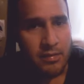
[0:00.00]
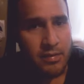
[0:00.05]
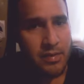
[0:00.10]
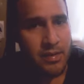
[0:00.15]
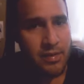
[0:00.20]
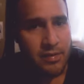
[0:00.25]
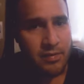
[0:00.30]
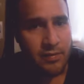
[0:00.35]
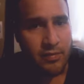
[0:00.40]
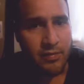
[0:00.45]

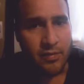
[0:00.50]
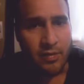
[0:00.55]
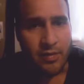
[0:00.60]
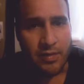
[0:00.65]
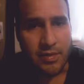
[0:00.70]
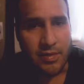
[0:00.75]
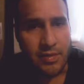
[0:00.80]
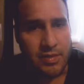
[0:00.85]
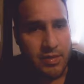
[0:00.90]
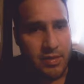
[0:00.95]
it
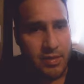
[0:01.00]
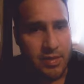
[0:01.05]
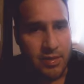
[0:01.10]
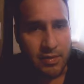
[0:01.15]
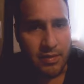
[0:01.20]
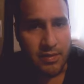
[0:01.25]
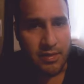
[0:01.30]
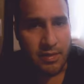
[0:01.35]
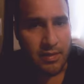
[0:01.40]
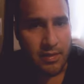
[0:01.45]
starts
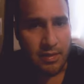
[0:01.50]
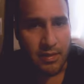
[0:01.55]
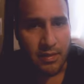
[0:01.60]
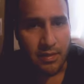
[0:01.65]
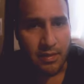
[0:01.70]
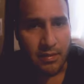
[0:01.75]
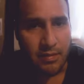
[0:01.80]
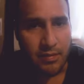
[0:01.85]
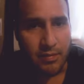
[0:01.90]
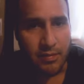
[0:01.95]
tilting
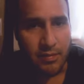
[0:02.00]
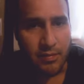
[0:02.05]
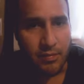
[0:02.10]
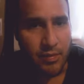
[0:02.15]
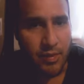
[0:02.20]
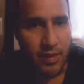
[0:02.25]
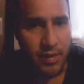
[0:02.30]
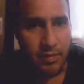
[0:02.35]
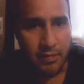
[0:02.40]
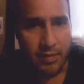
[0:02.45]
to
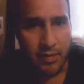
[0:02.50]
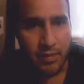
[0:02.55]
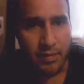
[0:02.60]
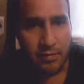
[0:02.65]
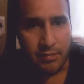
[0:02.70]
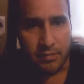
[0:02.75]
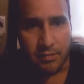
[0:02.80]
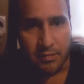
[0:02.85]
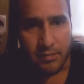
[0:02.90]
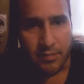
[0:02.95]

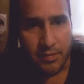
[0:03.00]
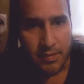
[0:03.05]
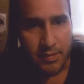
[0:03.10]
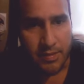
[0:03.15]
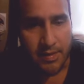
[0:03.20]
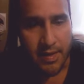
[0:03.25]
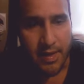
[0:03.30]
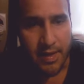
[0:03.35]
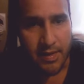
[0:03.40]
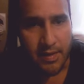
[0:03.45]
whatever the
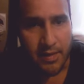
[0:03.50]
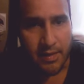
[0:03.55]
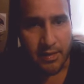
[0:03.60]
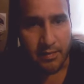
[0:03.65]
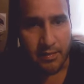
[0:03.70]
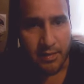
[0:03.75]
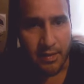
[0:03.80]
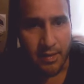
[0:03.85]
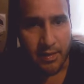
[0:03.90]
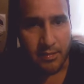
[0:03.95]
side
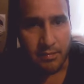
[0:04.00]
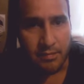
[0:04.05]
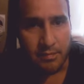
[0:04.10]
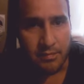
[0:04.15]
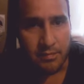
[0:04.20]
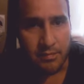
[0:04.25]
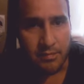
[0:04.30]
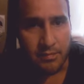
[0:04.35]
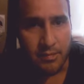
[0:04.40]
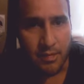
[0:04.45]
is that I'm
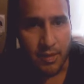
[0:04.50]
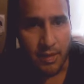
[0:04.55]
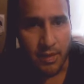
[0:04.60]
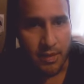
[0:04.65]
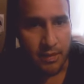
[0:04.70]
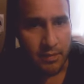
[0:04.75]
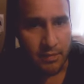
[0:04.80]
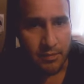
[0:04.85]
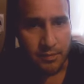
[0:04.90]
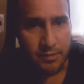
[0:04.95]

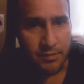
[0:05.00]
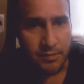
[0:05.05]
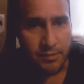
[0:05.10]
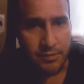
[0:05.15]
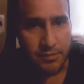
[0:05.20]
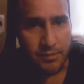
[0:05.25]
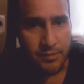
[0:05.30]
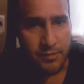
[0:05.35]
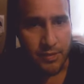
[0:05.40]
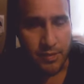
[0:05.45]

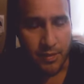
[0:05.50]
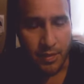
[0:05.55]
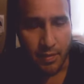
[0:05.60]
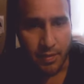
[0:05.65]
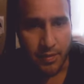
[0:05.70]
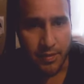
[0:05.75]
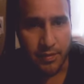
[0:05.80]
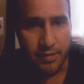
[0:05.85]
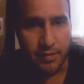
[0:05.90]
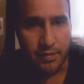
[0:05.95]

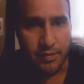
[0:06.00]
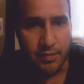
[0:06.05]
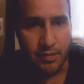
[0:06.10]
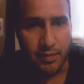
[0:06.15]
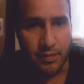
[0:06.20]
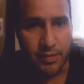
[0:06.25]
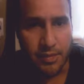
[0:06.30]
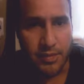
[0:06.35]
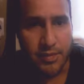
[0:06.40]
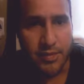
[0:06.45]
going
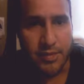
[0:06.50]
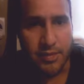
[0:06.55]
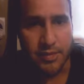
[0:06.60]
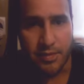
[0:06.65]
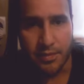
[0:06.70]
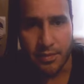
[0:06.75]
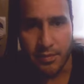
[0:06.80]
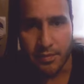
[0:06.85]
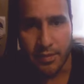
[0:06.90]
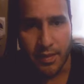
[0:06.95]
towards,
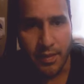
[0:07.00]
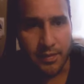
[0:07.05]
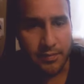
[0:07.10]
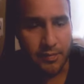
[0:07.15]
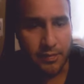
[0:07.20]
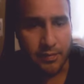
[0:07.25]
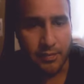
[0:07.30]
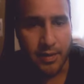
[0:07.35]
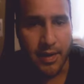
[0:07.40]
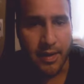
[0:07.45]
so
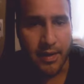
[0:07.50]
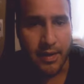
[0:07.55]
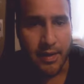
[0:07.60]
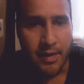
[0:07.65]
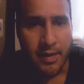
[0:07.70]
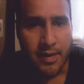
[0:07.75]
left or right.